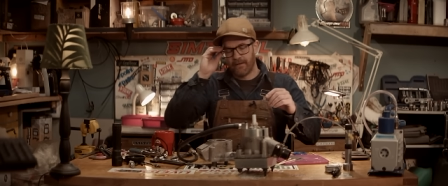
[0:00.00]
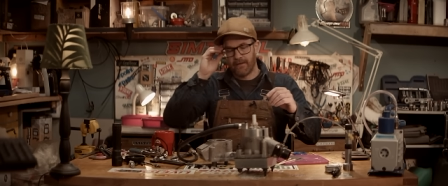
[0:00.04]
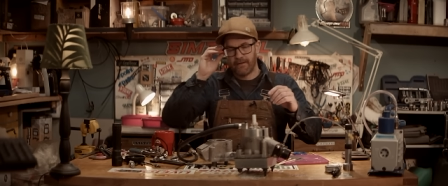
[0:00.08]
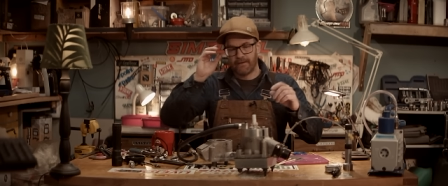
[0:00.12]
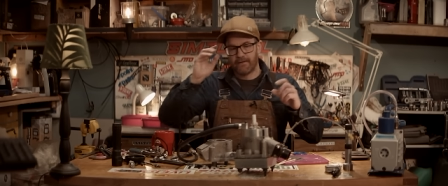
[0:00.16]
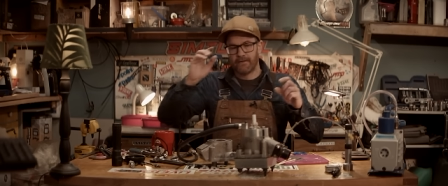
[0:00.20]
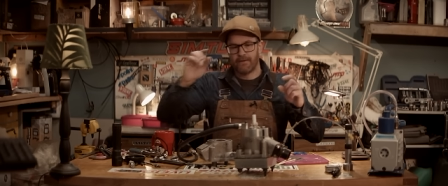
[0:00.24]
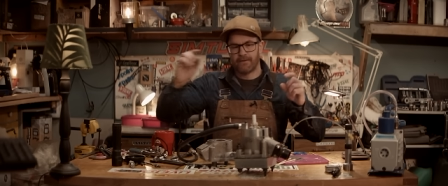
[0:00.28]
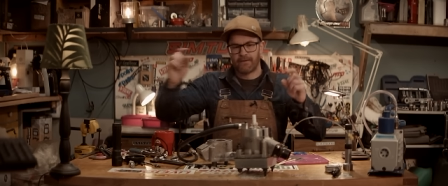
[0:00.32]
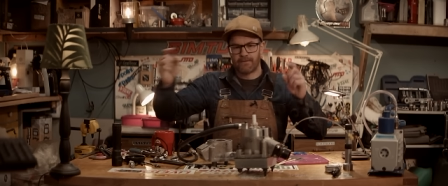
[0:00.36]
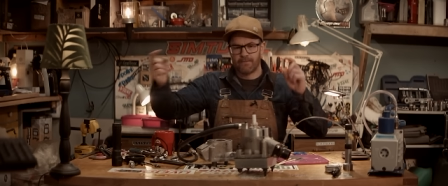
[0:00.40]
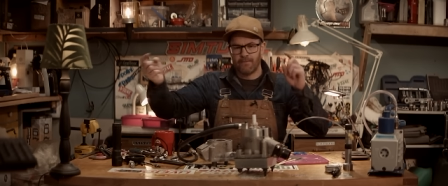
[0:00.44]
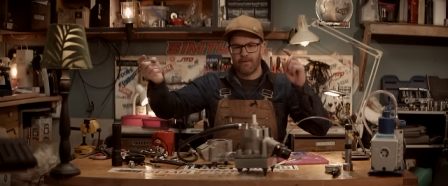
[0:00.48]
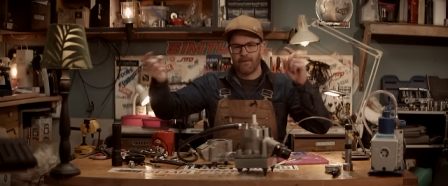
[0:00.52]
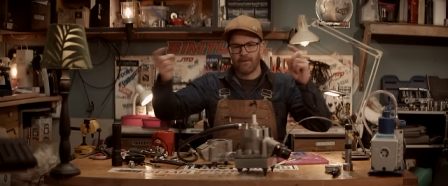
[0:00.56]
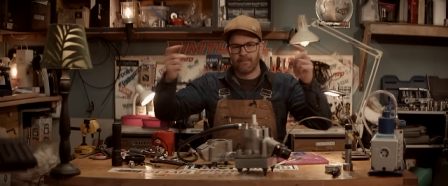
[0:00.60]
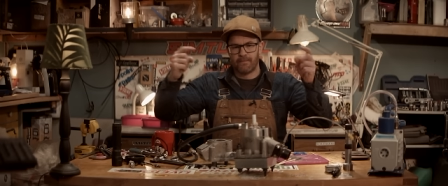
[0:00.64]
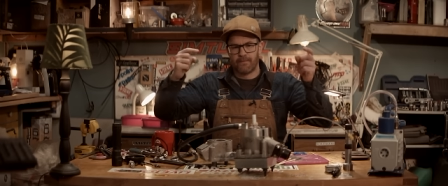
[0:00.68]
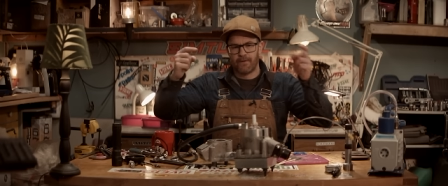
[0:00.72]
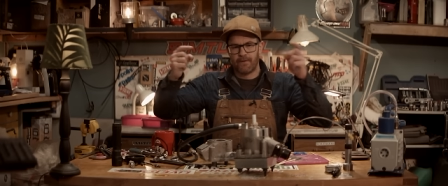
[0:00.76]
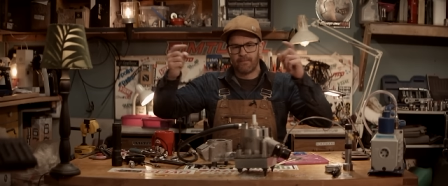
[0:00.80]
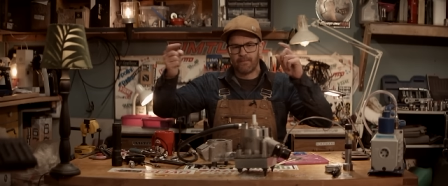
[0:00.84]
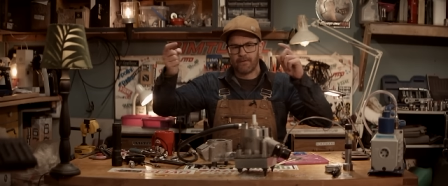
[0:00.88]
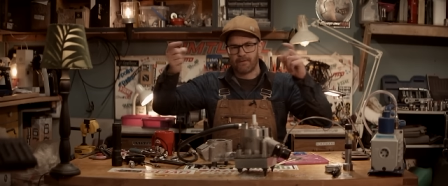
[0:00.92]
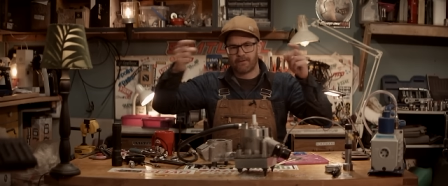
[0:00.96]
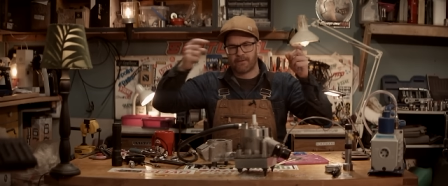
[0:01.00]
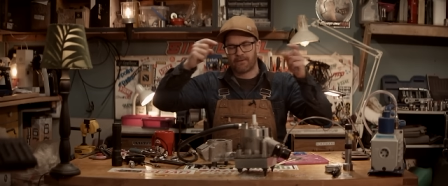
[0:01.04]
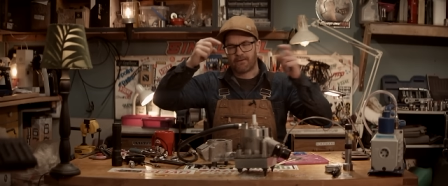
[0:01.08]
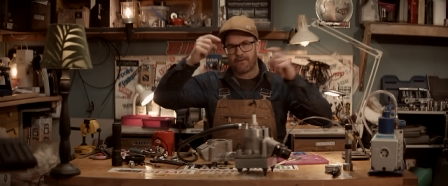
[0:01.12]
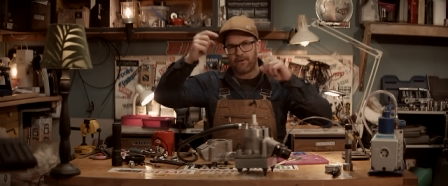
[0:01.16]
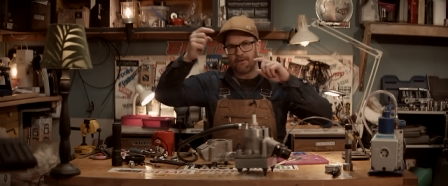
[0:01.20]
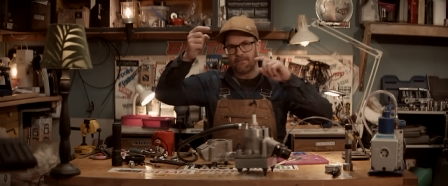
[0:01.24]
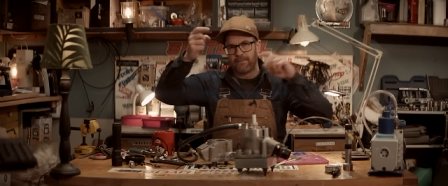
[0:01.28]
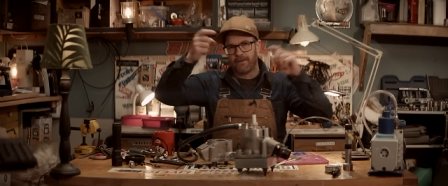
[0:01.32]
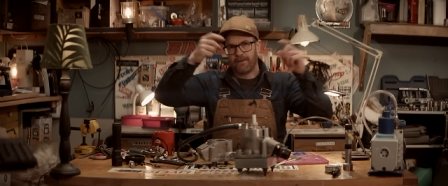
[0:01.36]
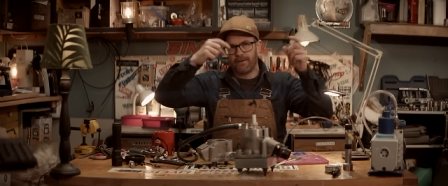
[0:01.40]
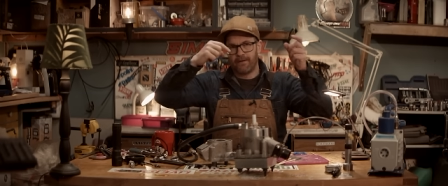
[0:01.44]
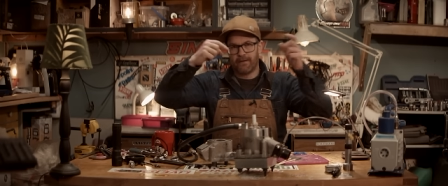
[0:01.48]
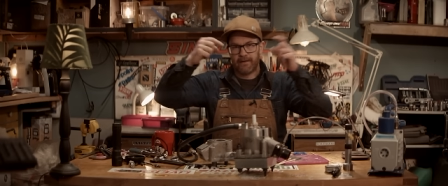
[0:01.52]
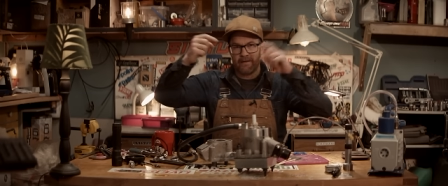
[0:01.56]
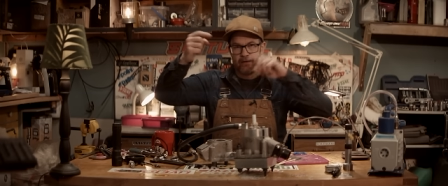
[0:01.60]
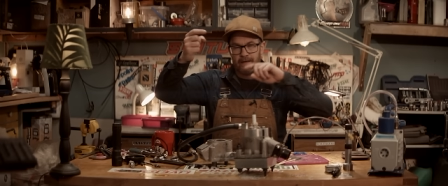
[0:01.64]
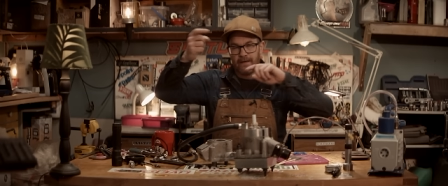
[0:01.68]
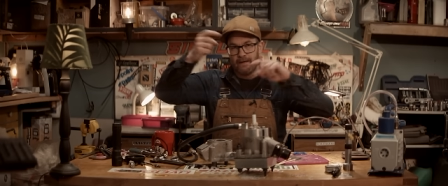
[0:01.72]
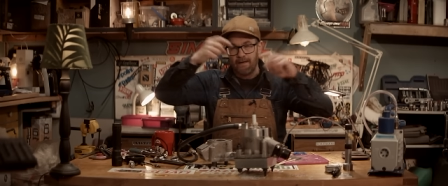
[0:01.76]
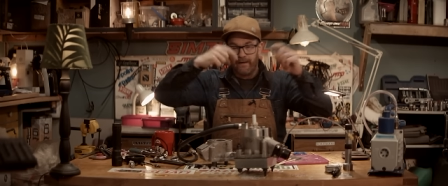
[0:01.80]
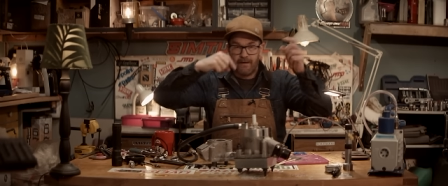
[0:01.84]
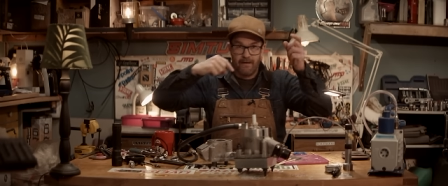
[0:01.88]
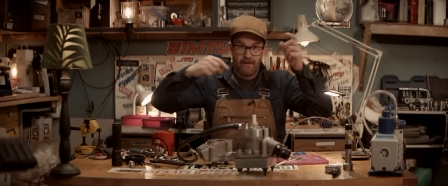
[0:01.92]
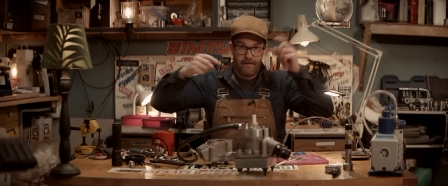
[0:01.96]
Like there's small bubbles coming
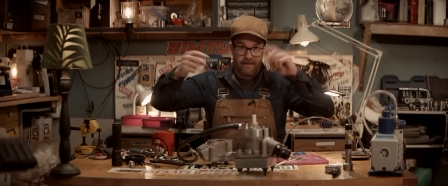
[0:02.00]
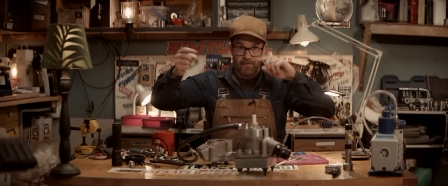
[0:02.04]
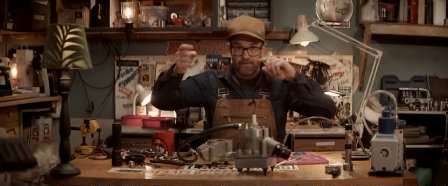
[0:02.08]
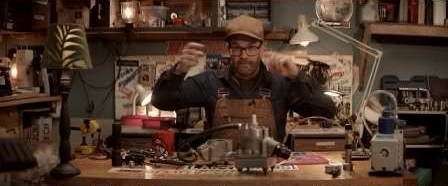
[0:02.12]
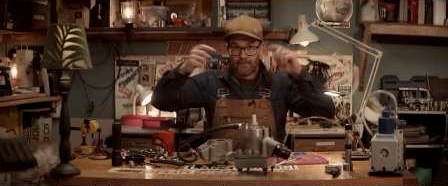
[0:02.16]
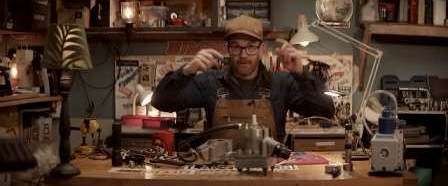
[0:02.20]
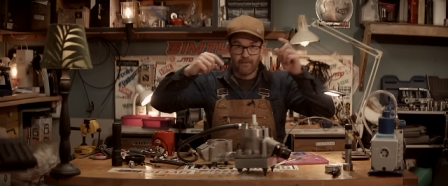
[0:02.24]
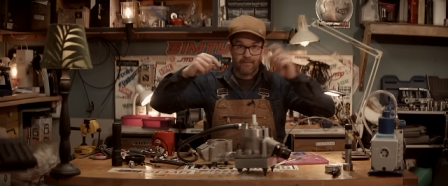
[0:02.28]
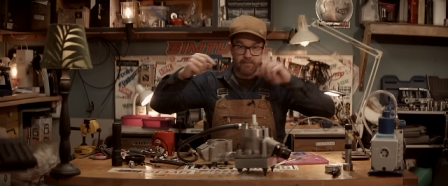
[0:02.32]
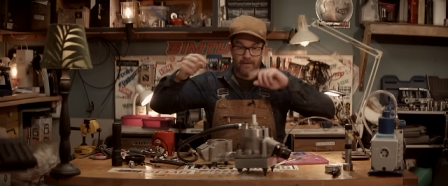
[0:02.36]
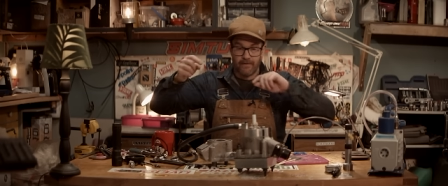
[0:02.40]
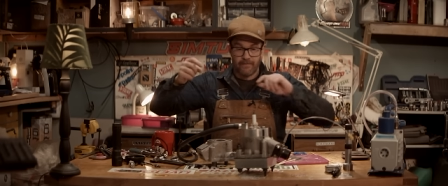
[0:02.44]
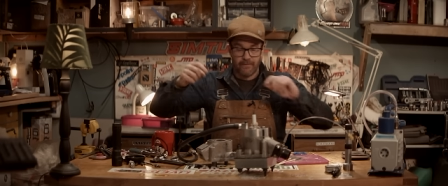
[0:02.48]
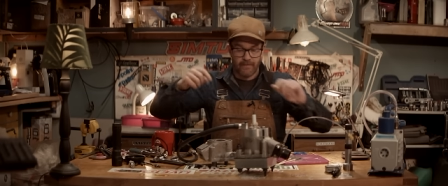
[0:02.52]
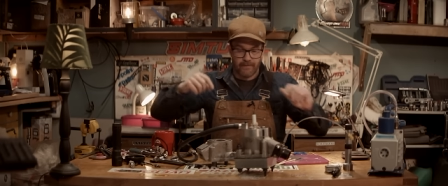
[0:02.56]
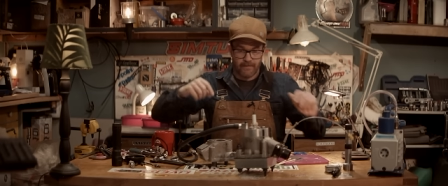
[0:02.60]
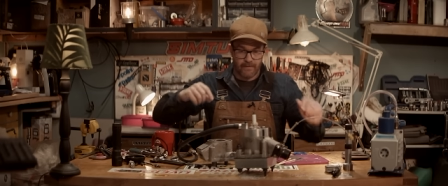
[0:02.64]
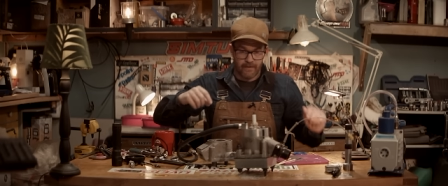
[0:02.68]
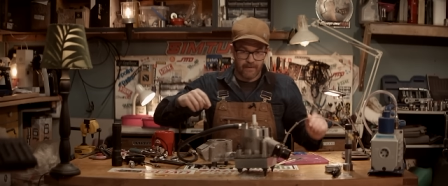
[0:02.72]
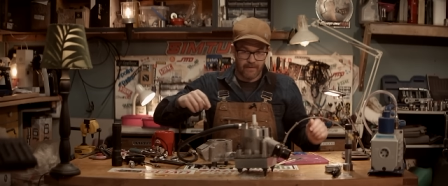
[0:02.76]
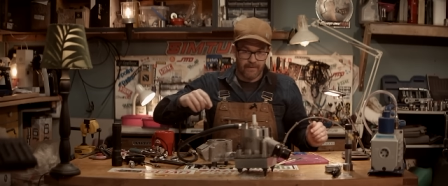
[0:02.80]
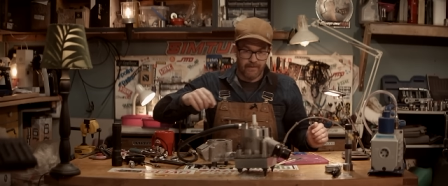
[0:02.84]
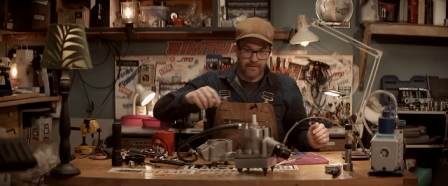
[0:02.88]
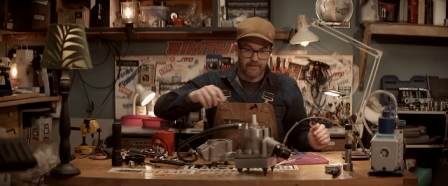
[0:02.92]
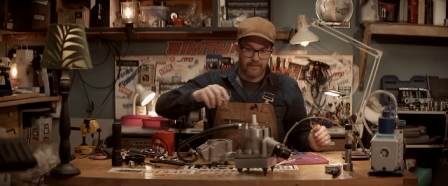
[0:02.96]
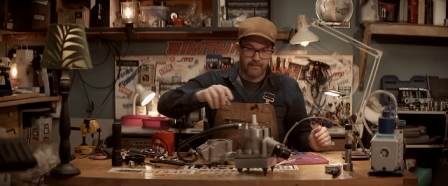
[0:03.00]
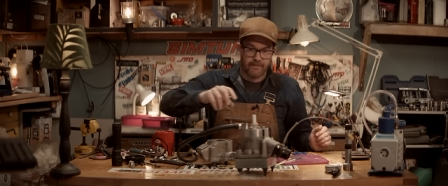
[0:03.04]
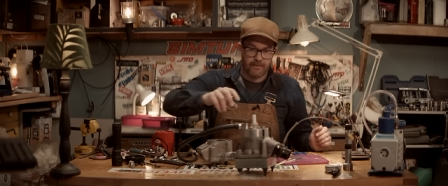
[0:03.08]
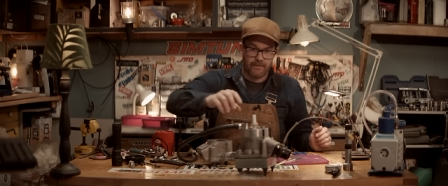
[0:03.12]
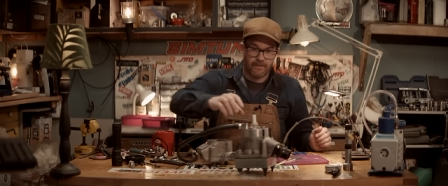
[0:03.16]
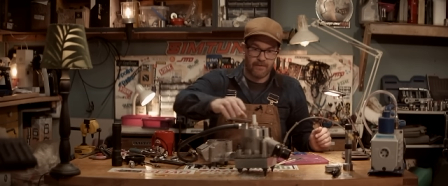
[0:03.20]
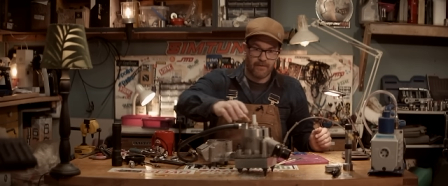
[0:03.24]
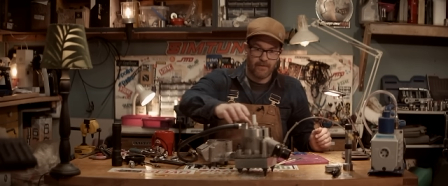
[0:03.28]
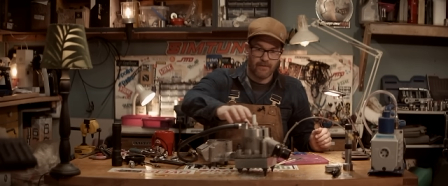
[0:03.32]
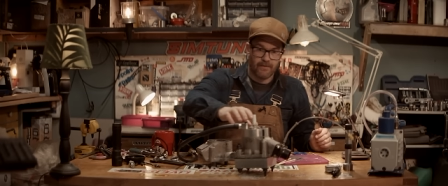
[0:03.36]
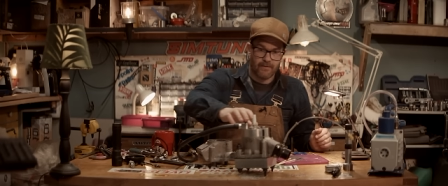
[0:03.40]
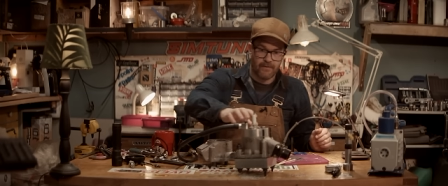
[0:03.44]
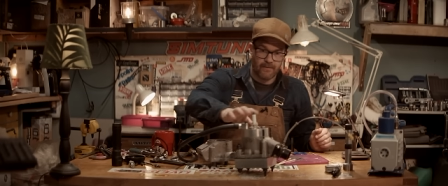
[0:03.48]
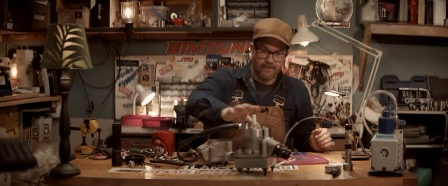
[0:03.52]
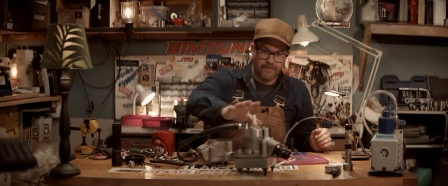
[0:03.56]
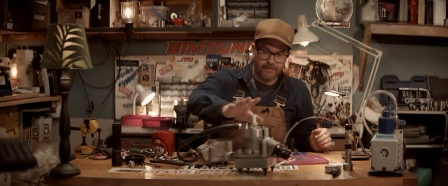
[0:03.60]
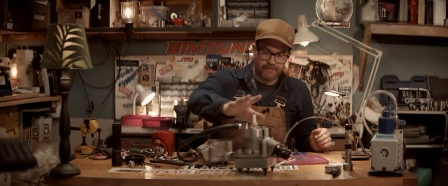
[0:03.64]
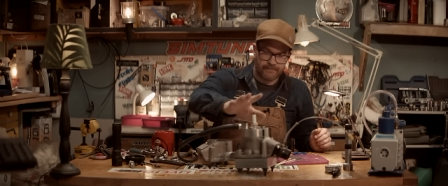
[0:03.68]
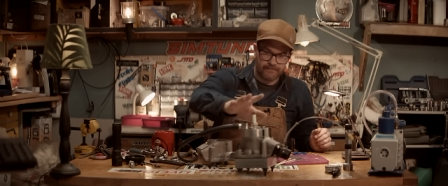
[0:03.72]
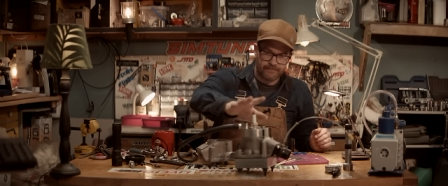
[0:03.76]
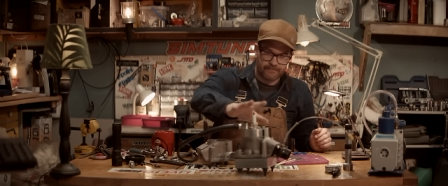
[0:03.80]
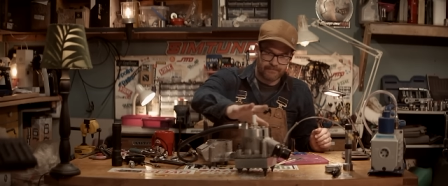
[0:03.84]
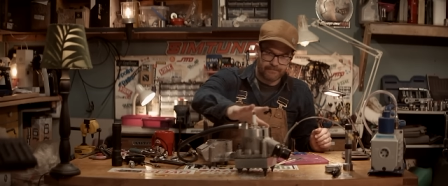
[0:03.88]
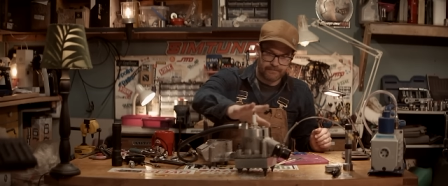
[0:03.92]
from everywhere. So